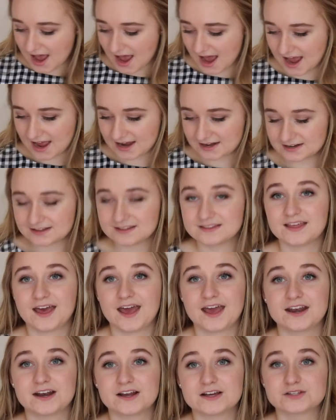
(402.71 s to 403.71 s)
And
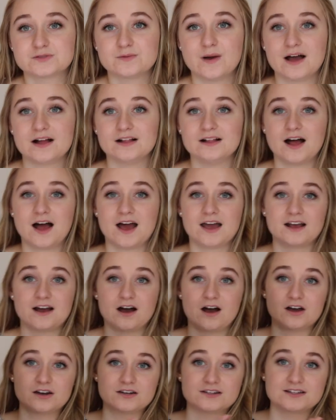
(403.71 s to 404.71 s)
then as well, I
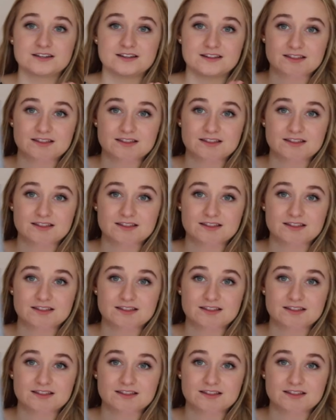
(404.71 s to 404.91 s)
got